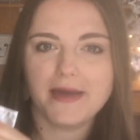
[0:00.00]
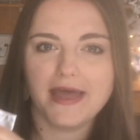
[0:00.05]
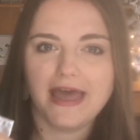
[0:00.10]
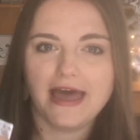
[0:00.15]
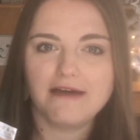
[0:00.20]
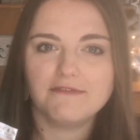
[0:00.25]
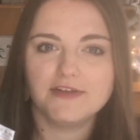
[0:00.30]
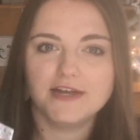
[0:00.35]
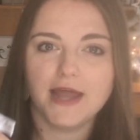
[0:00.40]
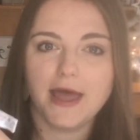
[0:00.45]
I
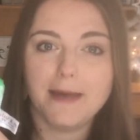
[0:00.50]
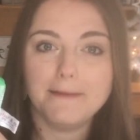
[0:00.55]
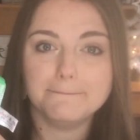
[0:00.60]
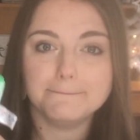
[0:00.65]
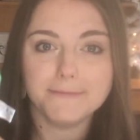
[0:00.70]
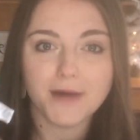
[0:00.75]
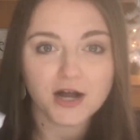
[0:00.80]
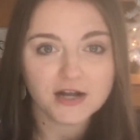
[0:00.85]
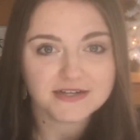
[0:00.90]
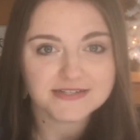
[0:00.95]
have an
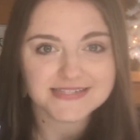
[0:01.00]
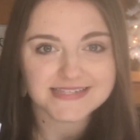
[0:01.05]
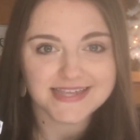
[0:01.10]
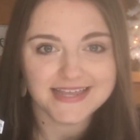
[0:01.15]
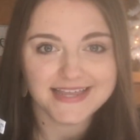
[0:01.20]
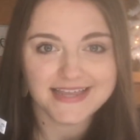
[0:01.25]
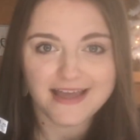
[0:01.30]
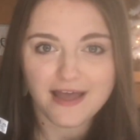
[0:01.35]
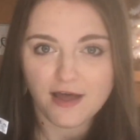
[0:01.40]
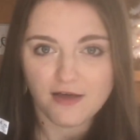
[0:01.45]

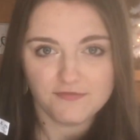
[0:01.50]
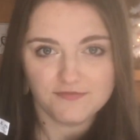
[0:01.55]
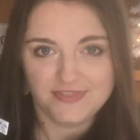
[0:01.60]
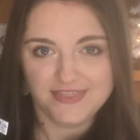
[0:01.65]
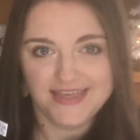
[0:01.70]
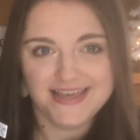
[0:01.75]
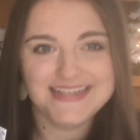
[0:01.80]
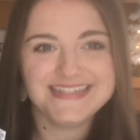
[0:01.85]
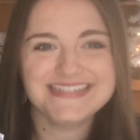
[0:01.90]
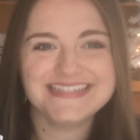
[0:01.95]
unboxing of
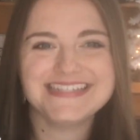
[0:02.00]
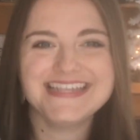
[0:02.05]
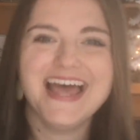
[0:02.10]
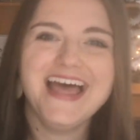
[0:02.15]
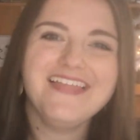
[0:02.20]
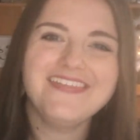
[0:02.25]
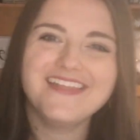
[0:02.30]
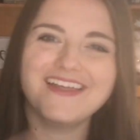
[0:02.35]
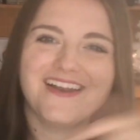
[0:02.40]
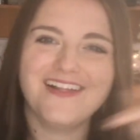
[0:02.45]
this
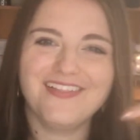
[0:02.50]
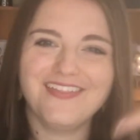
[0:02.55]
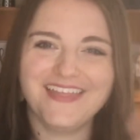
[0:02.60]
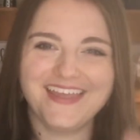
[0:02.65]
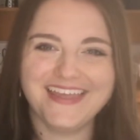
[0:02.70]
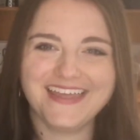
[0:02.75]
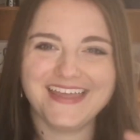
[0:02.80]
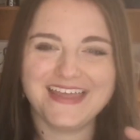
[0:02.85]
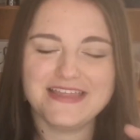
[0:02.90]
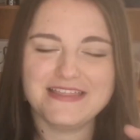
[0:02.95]
that I'll
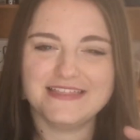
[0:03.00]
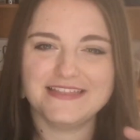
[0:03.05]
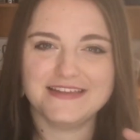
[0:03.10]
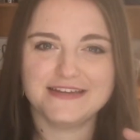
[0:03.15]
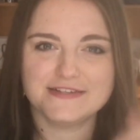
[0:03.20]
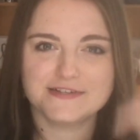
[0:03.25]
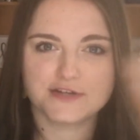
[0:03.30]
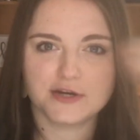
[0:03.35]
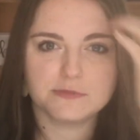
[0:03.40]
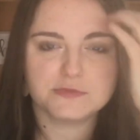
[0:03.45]
link in the
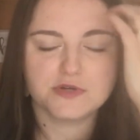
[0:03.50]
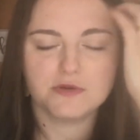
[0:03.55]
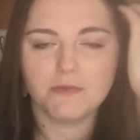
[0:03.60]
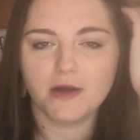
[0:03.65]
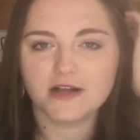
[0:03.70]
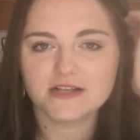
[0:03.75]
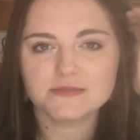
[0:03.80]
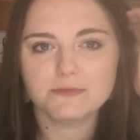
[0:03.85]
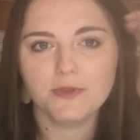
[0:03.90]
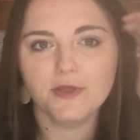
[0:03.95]
description
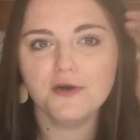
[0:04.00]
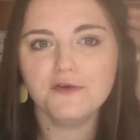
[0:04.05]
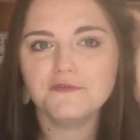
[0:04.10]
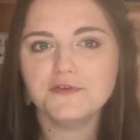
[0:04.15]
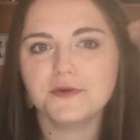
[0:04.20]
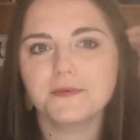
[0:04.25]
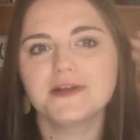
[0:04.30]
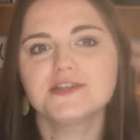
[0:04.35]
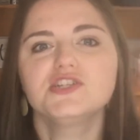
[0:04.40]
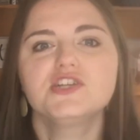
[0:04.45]
box below
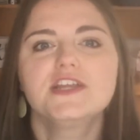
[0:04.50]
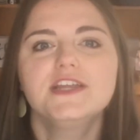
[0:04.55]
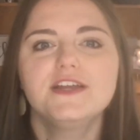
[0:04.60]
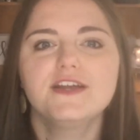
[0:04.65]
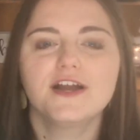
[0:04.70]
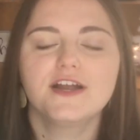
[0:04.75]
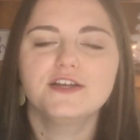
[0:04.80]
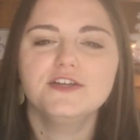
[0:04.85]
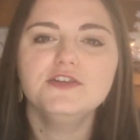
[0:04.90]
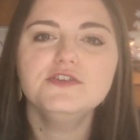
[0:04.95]
if you're watching
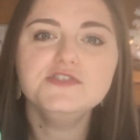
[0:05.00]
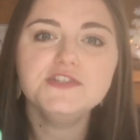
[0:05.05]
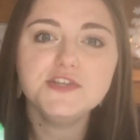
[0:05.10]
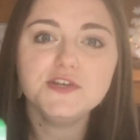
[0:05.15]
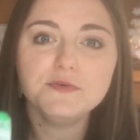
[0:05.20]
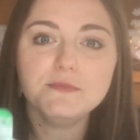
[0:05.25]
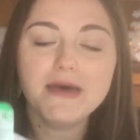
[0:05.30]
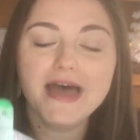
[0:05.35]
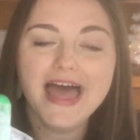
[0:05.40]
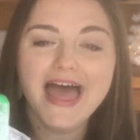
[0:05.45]
here on
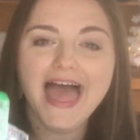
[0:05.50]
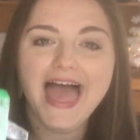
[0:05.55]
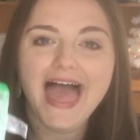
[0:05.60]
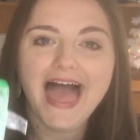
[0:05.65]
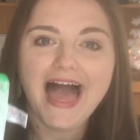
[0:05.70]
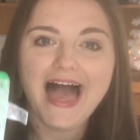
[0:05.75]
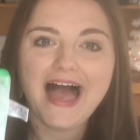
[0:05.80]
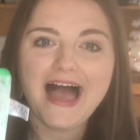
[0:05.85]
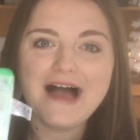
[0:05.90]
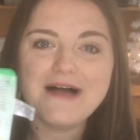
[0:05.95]
YouTube,
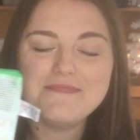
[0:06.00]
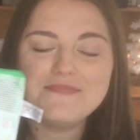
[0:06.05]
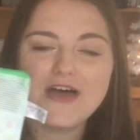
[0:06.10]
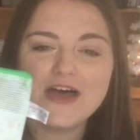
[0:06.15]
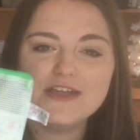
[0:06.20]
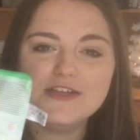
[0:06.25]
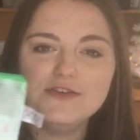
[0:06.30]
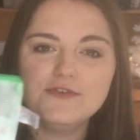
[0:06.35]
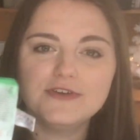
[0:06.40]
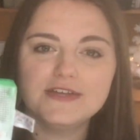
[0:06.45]

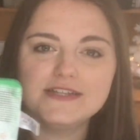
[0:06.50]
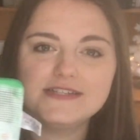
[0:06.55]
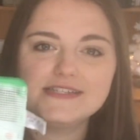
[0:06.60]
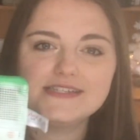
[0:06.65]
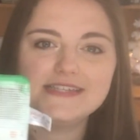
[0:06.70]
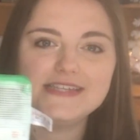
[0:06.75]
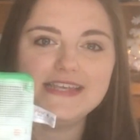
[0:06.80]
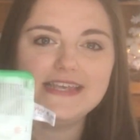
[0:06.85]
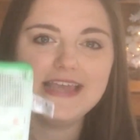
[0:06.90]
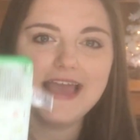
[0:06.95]
that you can
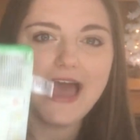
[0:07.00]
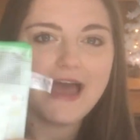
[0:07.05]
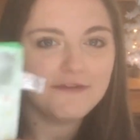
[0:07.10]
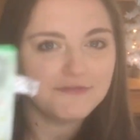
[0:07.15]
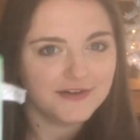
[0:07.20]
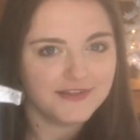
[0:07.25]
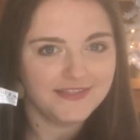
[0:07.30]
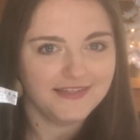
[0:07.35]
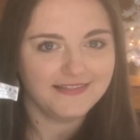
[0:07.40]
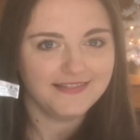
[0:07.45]
see
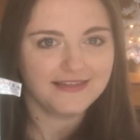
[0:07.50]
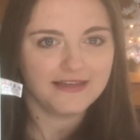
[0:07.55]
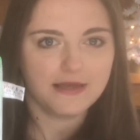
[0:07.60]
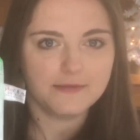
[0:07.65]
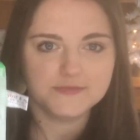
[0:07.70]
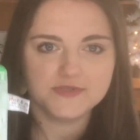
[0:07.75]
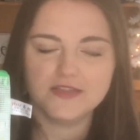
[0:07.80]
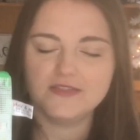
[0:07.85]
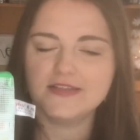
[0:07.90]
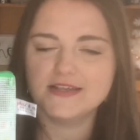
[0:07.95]
everything that
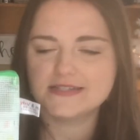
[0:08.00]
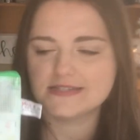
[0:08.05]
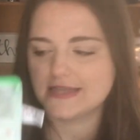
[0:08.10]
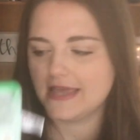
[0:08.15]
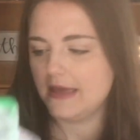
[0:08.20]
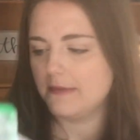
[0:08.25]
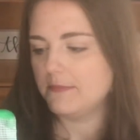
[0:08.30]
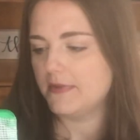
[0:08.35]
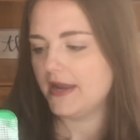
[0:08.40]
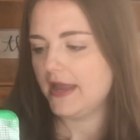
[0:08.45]
comes in this kit.